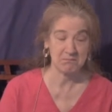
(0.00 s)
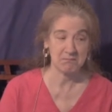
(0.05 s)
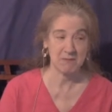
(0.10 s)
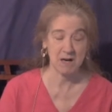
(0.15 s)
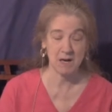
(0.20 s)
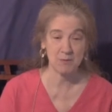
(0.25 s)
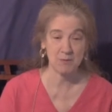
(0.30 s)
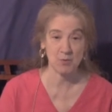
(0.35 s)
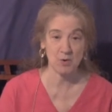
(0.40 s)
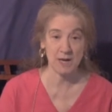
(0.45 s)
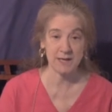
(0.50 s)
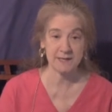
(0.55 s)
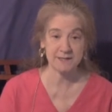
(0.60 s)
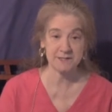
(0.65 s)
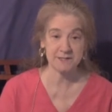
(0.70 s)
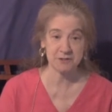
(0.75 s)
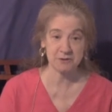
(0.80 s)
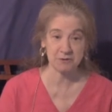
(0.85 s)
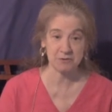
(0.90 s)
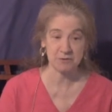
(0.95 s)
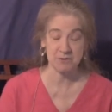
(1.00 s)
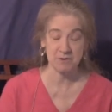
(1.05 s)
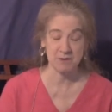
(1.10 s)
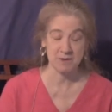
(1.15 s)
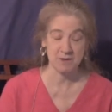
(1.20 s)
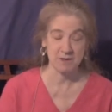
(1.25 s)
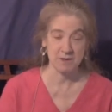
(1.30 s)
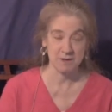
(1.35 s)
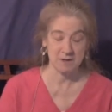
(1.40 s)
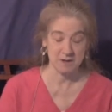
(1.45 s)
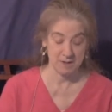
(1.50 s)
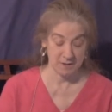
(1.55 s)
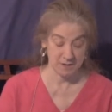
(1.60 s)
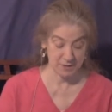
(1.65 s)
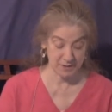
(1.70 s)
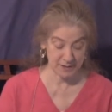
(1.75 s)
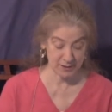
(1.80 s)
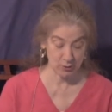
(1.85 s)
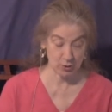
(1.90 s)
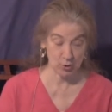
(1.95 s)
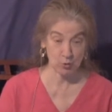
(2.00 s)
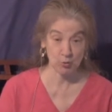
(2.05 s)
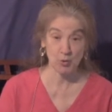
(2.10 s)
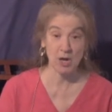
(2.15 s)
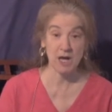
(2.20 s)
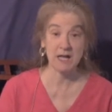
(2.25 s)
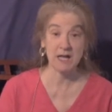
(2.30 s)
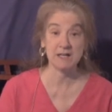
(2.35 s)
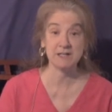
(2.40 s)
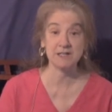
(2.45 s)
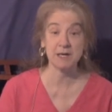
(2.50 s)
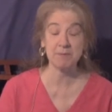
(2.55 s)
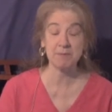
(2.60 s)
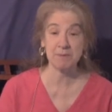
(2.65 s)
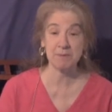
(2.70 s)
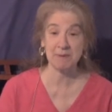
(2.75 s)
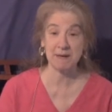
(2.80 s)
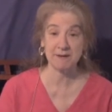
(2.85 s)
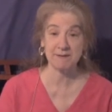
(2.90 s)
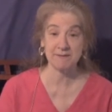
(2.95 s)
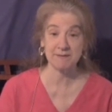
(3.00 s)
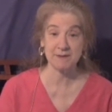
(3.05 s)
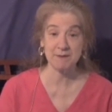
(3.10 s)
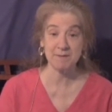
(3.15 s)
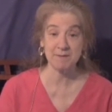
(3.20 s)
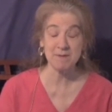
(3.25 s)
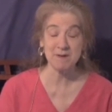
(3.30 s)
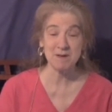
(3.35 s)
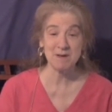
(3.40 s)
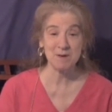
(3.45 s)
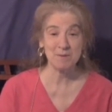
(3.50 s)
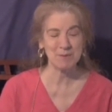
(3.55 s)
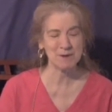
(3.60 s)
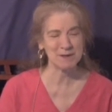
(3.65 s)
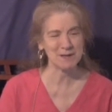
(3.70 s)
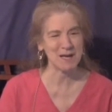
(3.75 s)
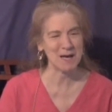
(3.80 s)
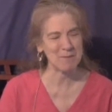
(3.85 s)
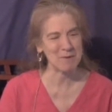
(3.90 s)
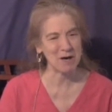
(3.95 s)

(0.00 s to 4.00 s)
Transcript: I'm right to get all riled up about them, but am